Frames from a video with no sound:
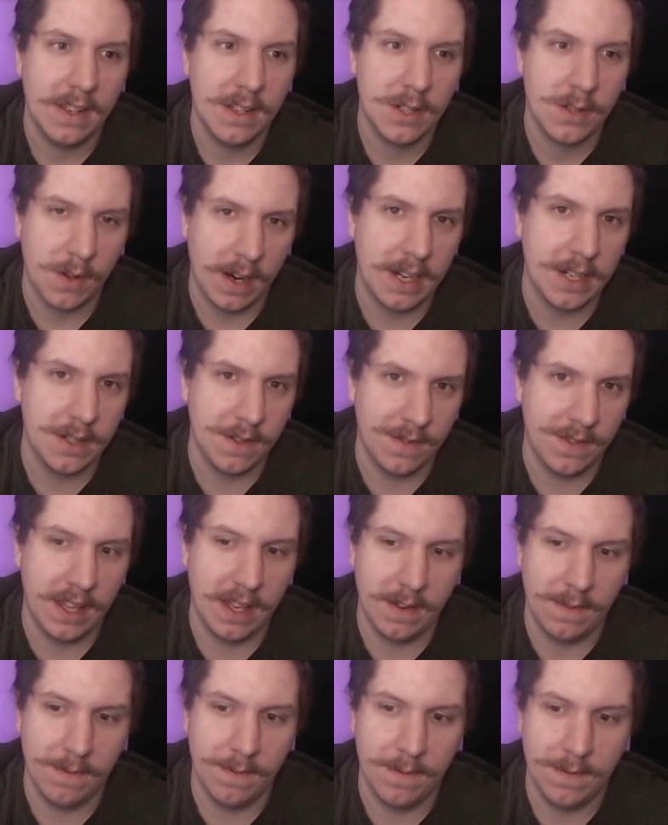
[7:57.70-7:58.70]
strange of
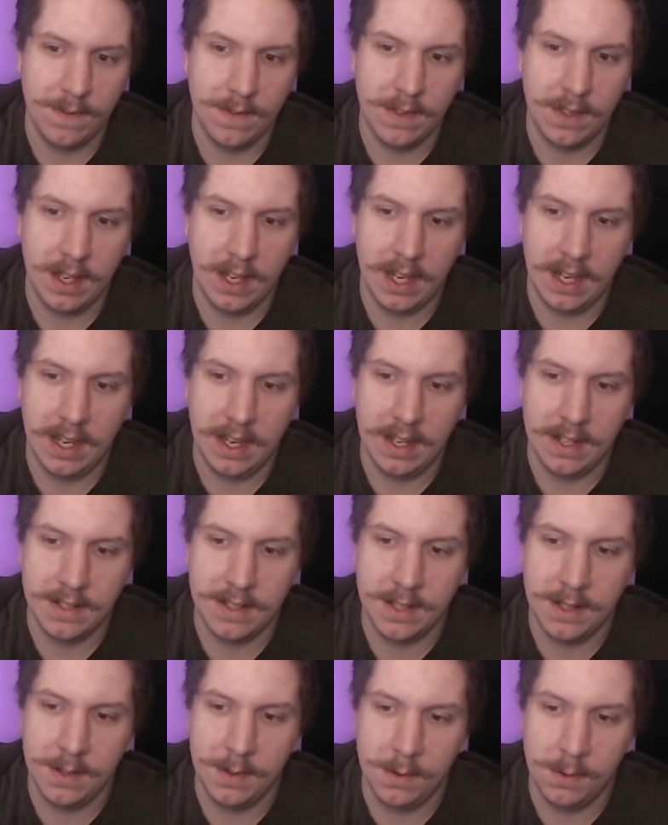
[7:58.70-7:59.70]
them
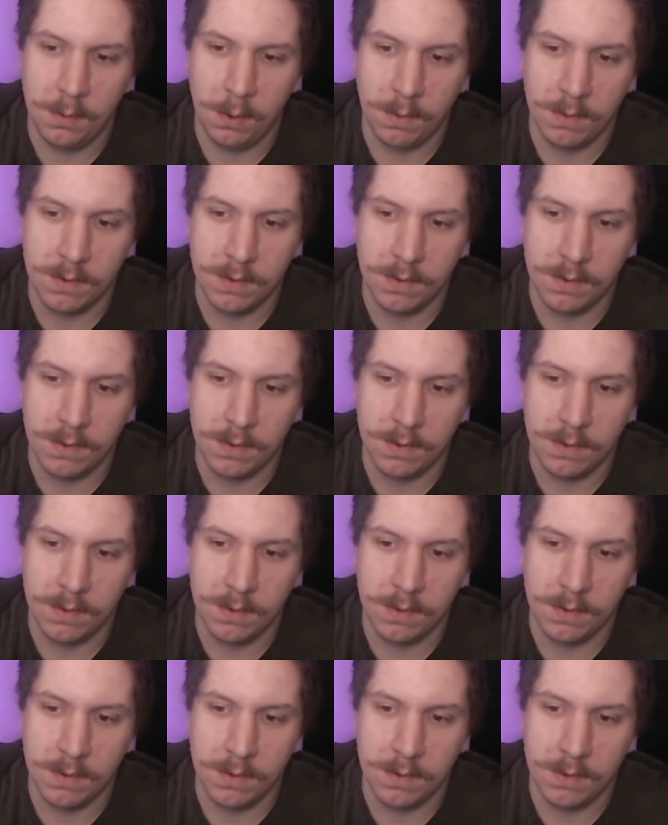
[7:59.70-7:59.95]
to